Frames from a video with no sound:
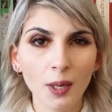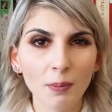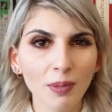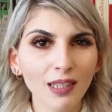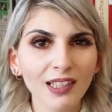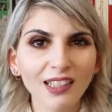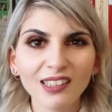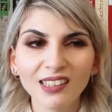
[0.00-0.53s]

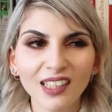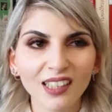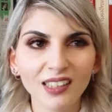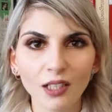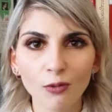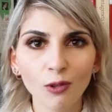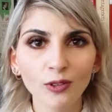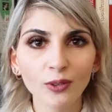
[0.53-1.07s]
But let's say
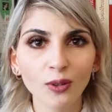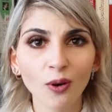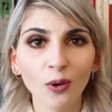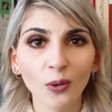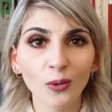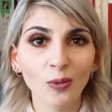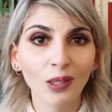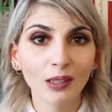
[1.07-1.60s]
they want to call
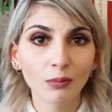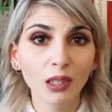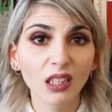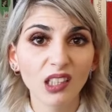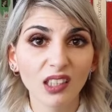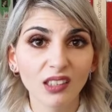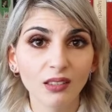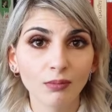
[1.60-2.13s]
you at
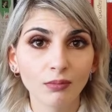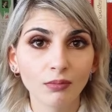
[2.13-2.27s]
midnight.